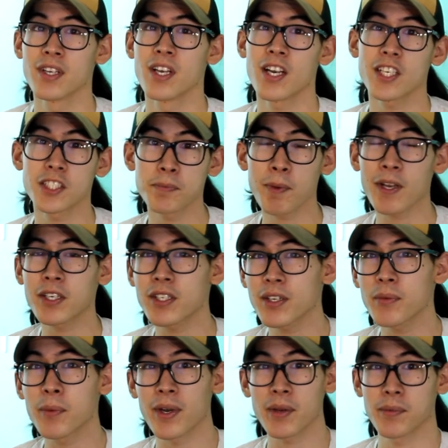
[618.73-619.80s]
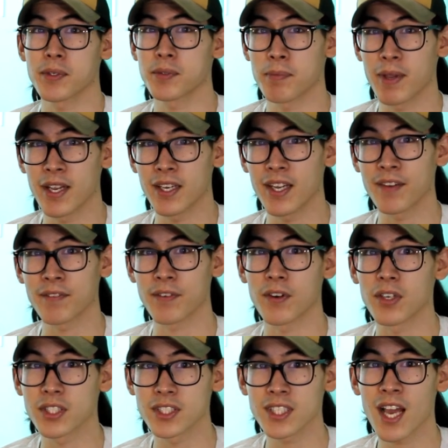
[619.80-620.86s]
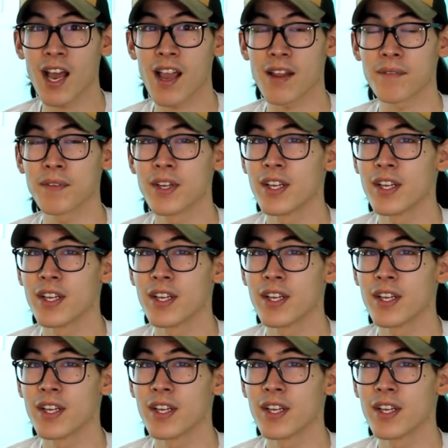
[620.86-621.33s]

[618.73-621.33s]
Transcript: especially when it was made and for its time.